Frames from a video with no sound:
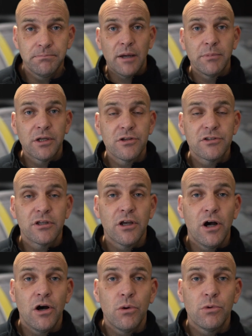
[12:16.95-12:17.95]
And because the
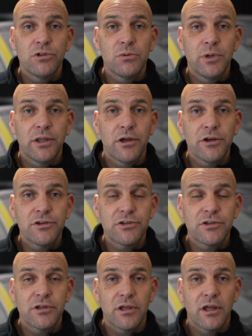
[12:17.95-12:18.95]
car was with
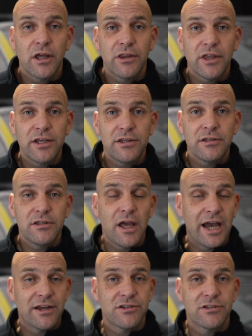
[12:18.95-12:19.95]
us, they
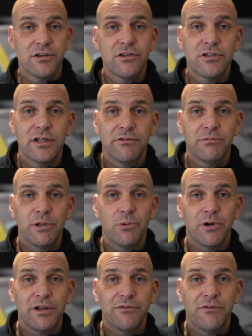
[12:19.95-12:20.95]
asked us if we
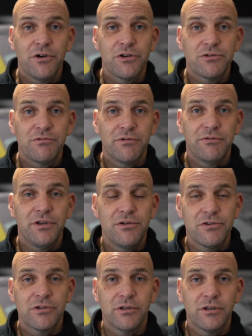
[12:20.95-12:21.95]
wanted first
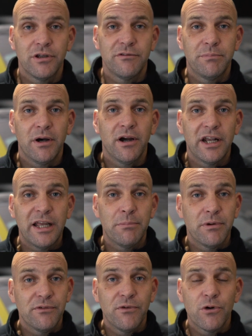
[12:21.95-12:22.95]
refusal of buying it
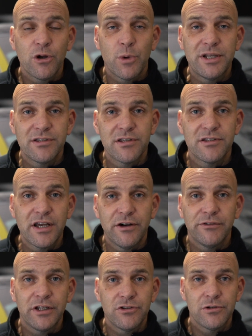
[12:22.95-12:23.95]
before it went to
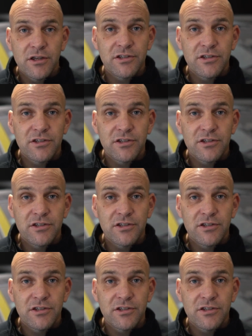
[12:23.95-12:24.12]
salvage.